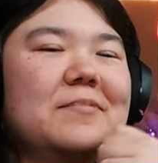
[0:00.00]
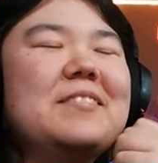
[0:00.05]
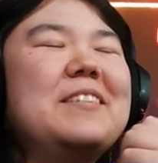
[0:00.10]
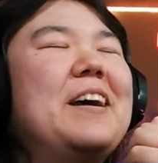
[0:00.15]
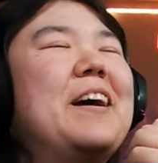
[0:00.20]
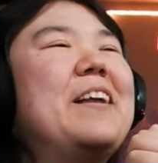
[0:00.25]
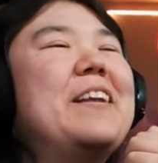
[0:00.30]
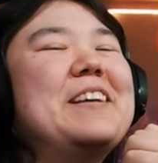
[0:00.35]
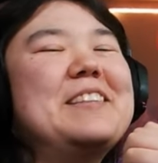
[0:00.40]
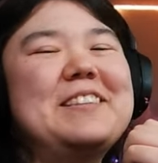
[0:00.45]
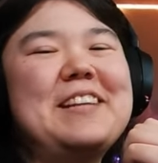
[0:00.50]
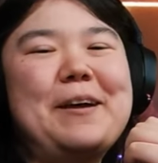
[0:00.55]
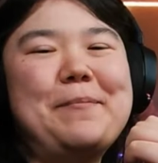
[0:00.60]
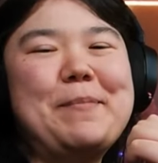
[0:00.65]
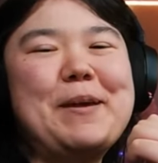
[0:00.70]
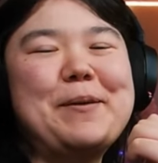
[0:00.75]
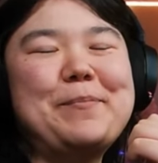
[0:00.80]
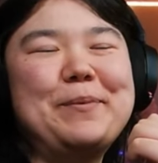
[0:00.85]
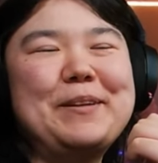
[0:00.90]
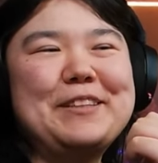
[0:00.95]
Oh, let's not
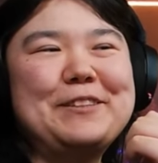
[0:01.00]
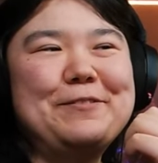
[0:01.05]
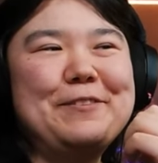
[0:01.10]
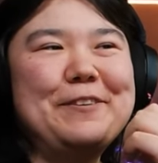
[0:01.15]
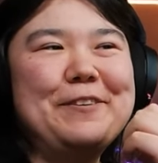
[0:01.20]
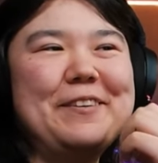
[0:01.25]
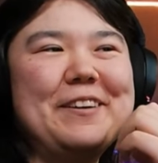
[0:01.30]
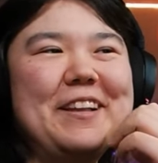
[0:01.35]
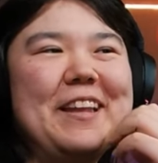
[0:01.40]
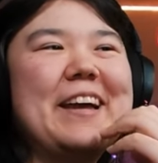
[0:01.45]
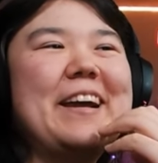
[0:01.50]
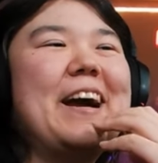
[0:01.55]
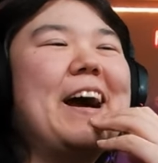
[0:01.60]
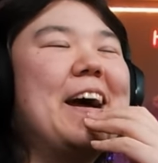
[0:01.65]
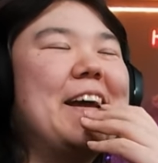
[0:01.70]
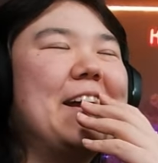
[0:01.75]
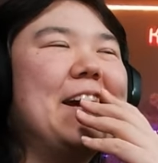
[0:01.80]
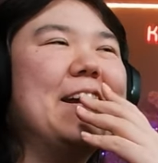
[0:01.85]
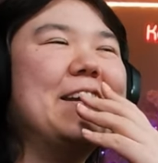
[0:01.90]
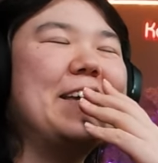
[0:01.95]
make Blitz feel... Like,
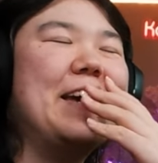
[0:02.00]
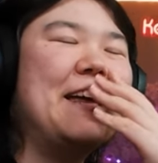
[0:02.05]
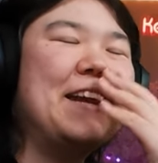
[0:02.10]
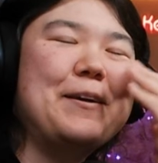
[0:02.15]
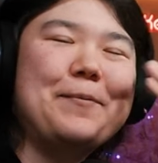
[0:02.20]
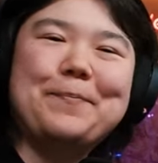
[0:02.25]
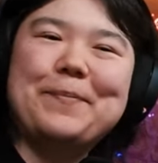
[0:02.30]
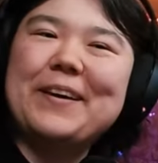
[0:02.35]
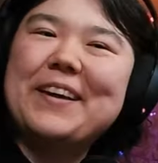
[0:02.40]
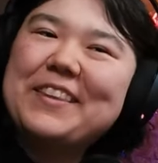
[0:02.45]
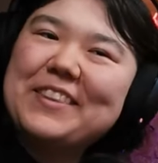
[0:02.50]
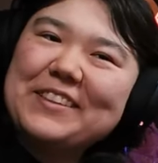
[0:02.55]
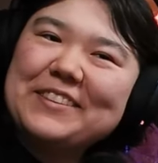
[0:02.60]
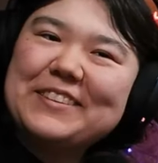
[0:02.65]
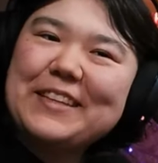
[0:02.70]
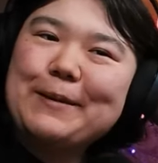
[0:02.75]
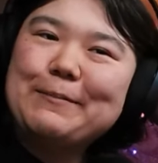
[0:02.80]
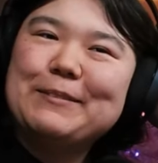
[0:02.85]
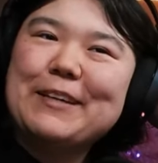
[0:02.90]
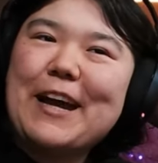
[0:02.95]
I get it, but at the
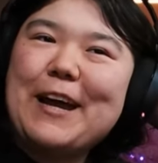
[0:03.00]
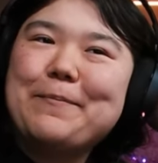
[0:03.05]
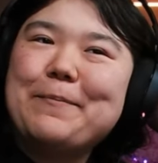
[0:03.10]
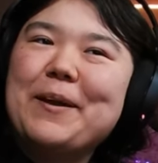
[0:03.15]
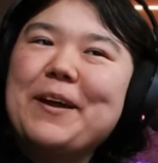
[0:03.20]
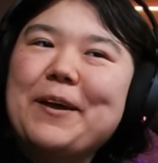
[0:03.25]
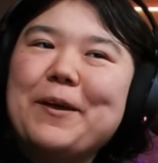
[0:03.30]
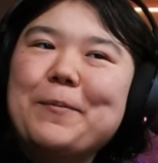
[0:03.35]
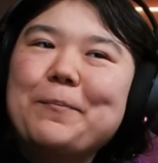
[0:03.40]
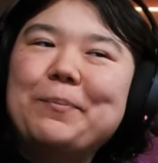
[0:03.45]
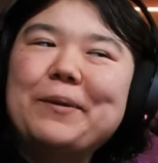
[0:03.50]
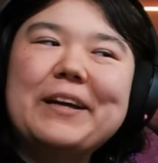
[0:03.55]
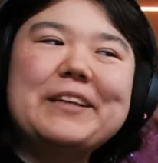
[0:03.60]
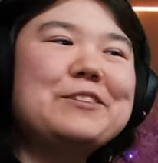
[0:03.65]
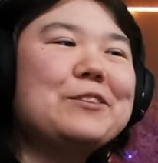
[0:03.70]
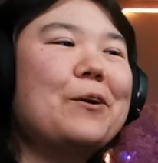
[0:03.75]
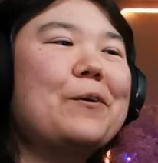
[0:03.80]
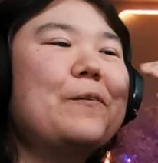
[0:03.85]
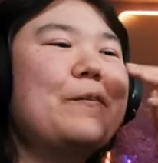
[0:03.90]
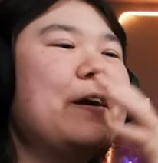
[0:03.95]
same time, Blitz
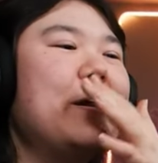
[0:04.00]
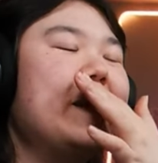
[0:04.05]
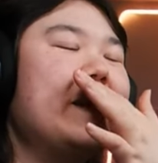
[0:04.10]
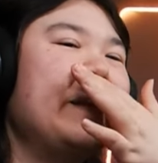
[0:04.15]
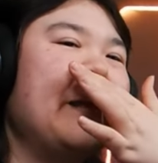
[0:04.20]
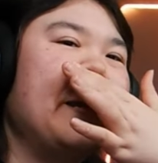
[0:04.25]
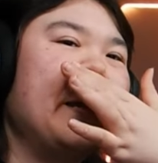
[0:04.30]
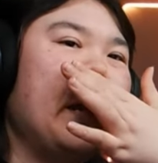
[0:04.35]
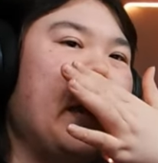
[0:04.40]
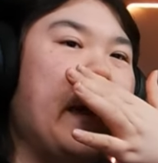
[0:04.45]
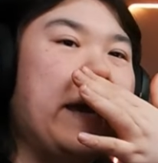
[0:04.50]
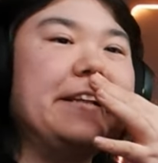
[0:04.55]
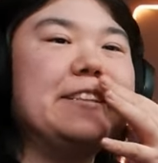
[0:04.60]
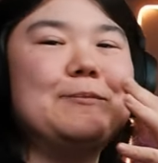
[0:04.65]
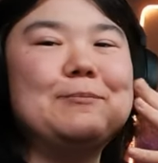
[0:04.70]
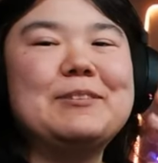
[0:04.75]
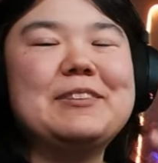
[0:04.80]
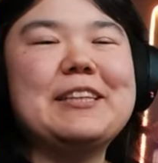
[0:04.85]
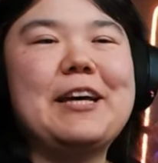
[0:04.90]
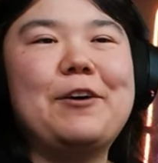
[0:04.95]
already, like, hates
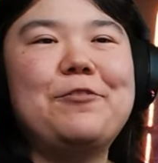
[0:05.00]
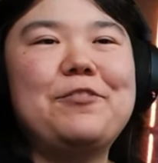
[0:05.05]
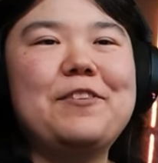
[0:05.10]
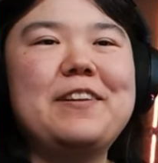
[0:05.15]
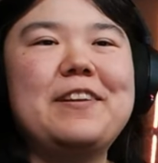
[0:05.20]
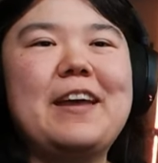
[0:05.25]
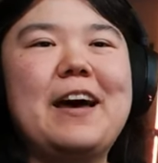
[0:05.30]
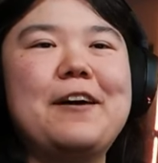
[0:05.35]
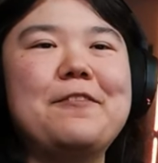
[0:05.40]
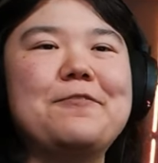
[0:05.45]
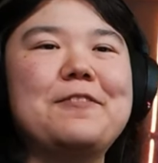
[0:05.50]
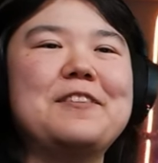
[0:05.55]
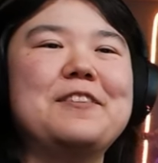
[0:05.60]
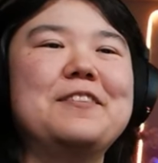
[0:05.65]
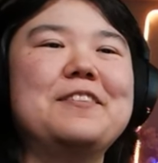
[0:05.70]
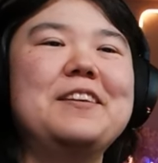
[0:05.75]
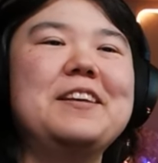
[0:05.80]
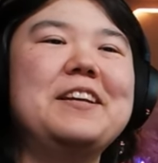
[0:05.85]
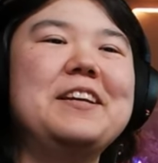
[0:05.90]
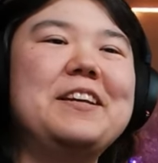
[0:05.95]
himself enough
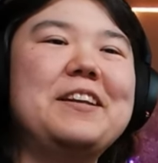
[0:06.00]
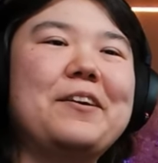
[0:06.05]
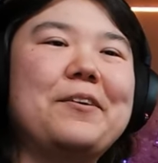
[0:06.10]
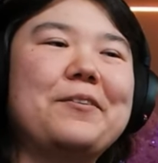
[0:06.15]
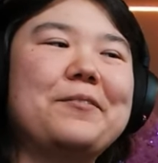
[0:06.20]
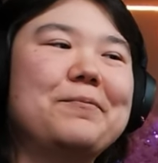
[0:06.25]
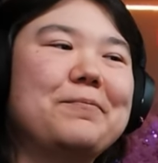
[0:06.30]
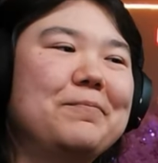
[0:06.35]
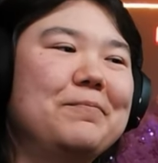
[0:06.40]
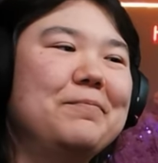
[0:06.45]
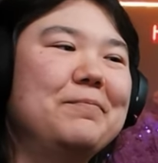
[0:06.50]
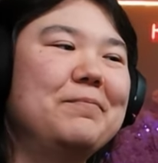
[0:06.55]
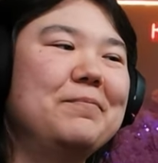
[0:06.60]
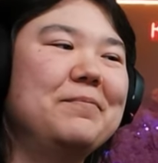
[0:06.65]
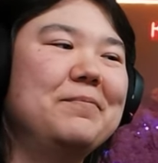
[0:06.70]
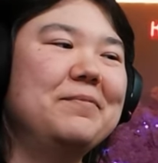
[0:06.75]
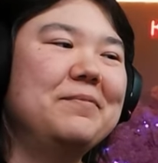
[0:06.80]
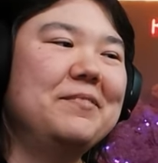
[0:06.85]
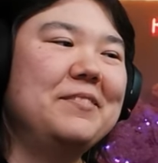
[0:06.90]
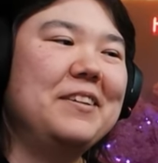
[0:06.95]
and, you know,
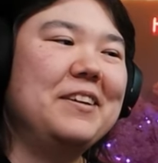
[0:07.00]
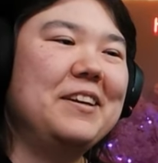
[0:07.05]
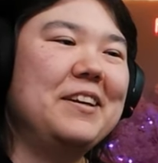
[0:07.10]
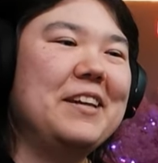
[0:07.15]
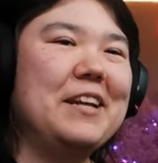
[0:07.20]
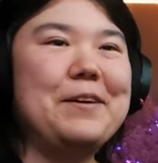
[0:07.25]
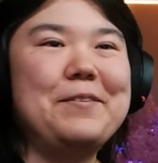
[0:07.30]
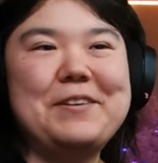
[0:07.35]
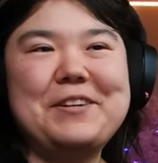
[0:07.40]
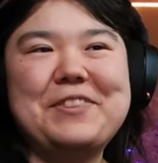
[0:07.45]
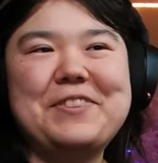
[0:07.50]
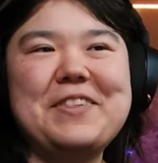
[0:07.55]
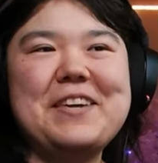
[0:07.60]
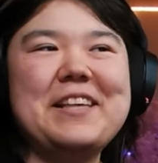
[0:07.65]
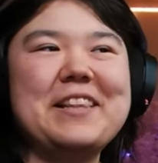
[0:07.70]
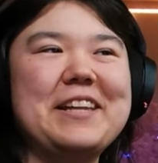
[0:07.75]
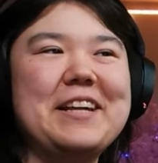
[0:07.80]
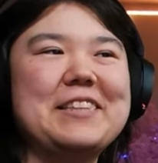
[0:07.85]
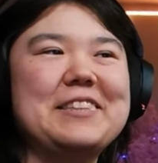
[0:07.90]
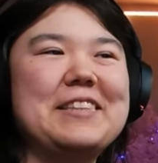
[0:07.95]
and everything.
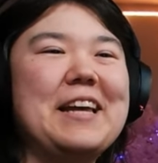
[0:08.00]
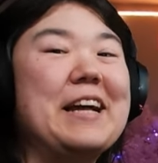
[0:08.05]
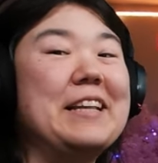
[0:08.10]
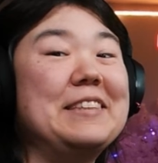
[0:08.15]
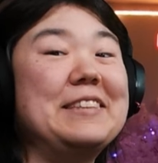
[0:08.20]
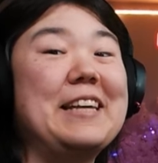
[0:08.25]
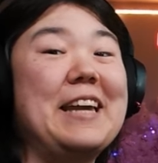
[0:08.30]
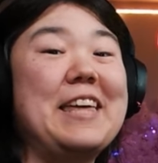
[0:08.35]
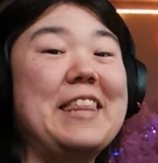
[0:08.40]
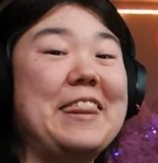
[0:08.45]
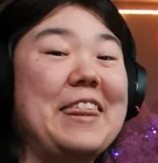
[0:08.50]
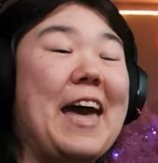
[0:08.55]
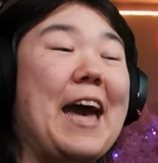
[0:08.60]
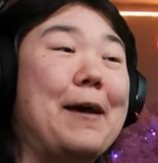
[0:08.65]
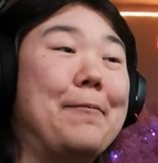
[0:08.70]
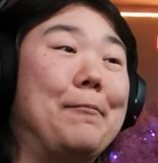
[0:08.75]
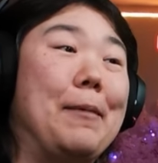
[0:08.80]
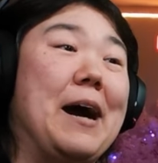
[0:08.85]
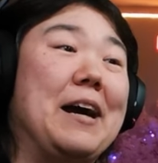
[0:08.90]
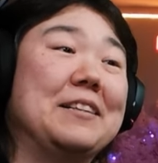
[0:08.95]
Let's not say that,
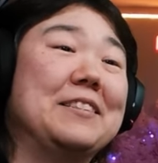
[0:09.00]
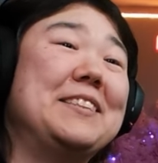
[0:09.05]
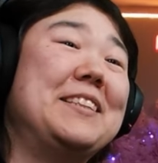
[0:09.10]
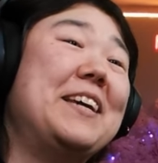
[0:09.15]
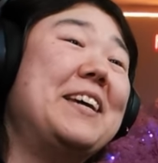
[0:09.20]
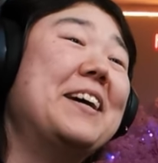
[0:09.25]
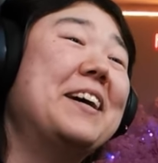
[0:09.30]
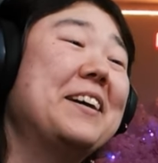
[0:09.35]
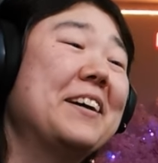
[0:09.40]
Moxie.